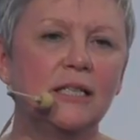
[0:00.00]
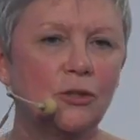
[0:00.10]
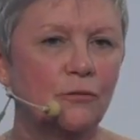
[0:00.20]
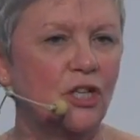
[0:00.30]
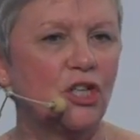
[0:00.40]
the
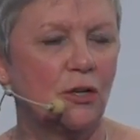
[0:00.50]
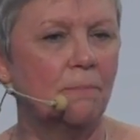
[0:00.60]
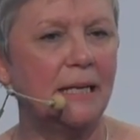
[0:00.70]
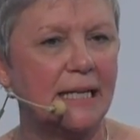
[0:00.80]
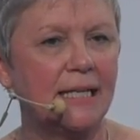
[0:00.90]

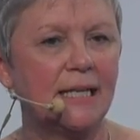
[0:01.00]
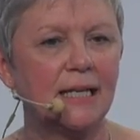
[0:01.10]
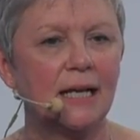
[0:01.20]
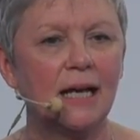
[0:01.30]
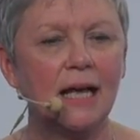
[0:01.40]
innovation
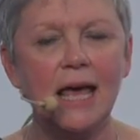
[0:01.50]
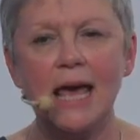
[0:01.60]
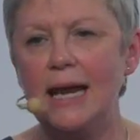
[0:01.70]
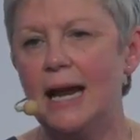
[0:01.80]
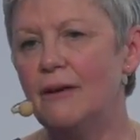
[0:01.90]
making
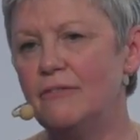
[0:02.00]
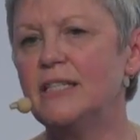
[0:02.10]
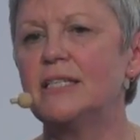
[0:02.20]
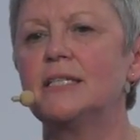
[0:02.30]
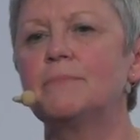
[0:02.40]
and
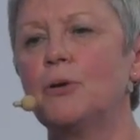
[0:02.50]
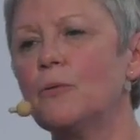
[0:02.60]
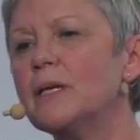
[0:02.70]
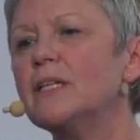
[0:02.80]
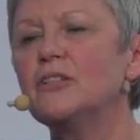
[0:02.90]
having this
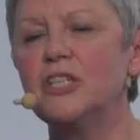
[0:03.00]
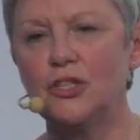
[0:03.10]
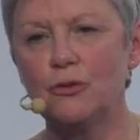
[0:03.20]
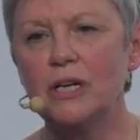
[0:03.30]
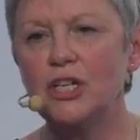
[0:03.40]
permanent
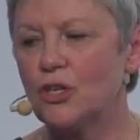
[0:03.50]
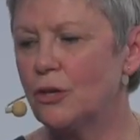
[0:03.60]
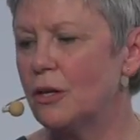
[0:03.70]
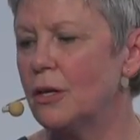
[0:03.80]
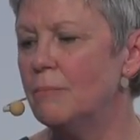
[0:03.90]

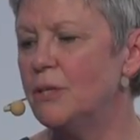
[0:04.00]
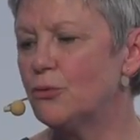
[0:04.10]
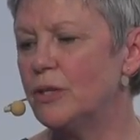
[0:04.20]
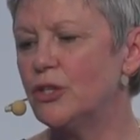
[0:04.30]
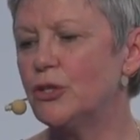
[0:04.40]
iteration
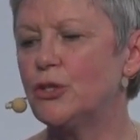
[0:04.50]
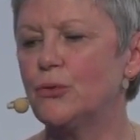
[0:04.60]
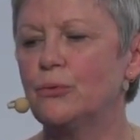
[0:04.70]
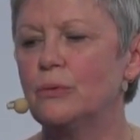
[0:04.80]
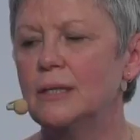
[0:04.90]
between the
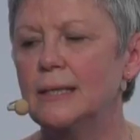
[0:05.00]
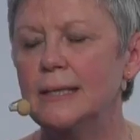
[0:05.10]
two.